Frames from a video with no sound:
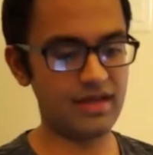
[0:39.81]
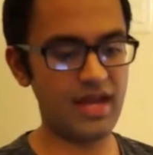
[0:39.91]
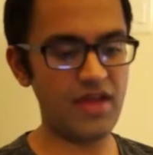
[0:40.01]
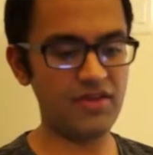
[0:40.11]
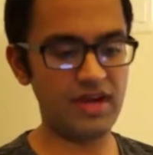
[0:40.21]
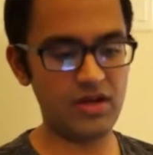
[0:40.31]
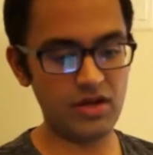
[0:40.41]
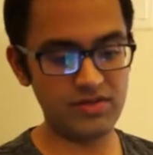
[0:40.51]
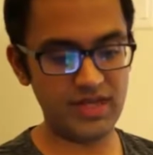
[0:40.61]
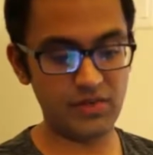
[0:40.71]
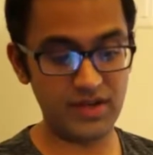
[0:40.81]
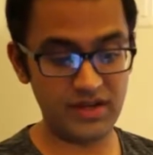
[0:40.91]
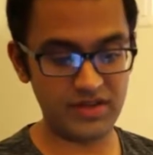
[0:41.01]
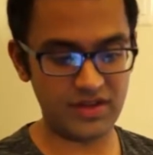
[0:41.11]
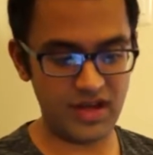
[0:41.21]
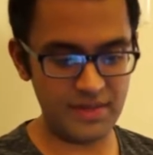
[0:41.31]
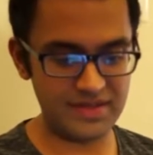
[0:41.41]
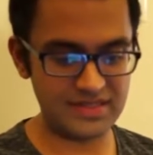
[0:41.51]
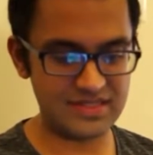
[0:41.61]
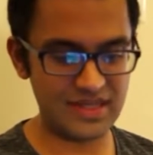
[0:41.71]
Now that I know they read all the
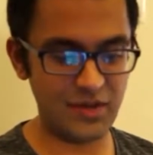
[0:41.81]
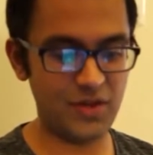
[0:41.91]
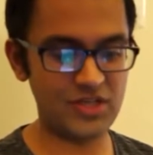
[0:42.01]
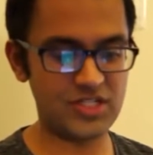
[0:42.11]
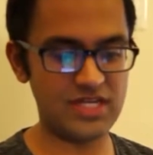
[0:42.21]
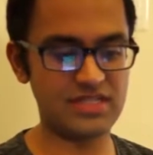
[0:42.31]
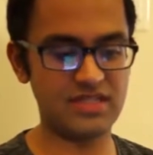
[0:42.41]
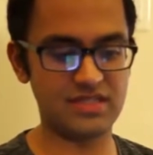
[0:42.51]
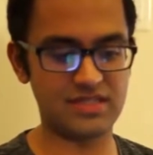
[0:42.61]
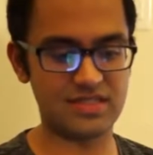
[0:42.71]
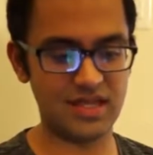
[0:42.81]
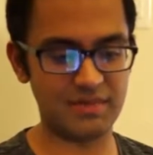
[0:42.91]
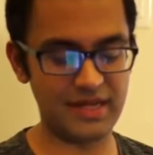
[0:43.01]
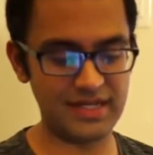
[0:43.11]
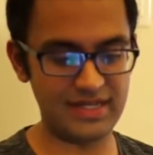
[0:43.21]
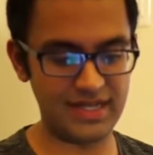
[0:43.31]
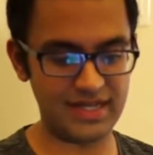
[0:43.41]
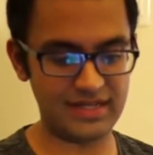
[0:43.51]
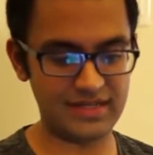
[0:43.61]
comments, I want Jesse to suck my dick.